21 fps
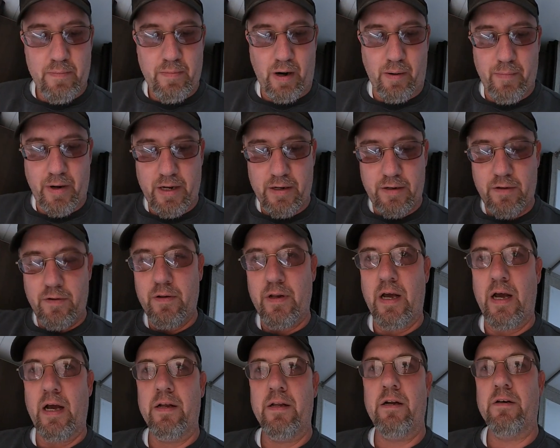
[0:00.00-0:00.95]
but I may do
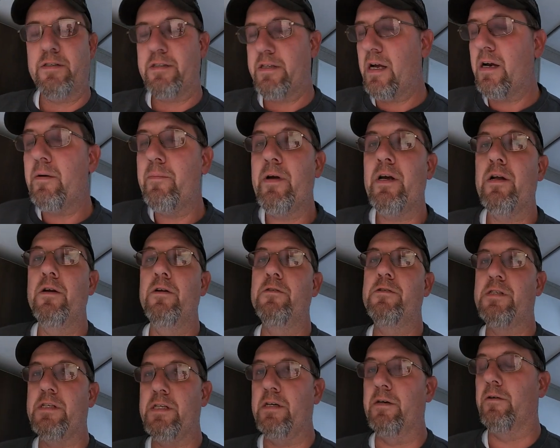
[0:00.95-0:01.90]
that. They're sending me a
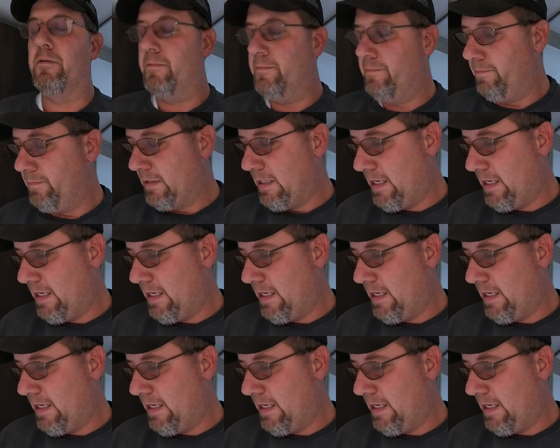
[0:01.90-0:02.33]
new seal,